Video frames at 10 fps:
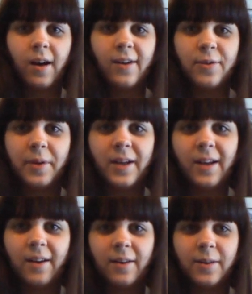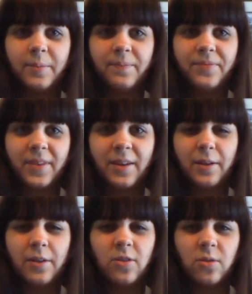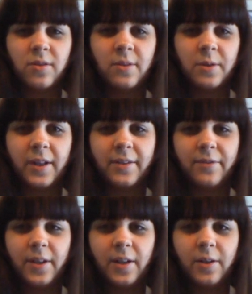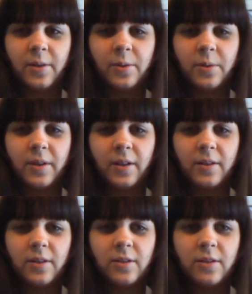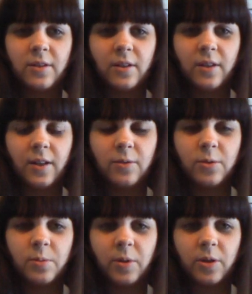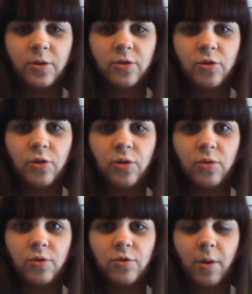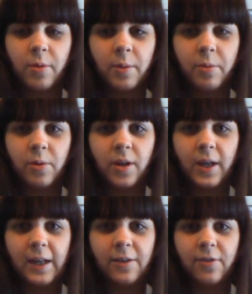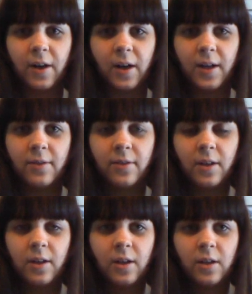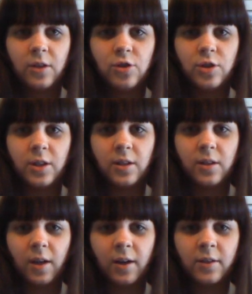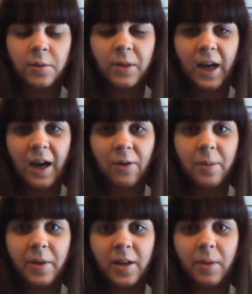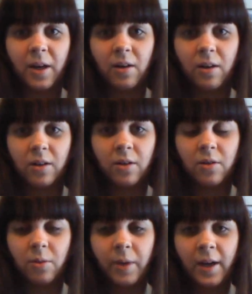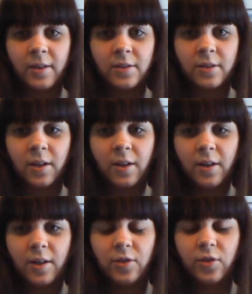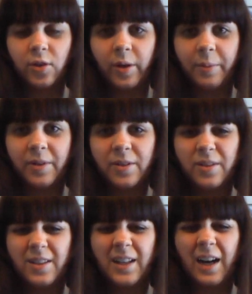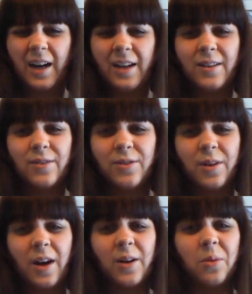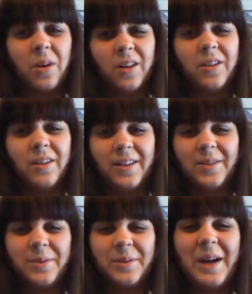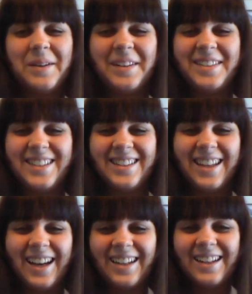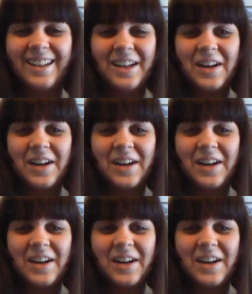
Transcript: Hi everybody, this is sort of a random video. It's in response to Strawberry Puka 85. She asked me how I made my Hawkgirl mask, so I'm gonna kind of try to walk you guys through how I did that.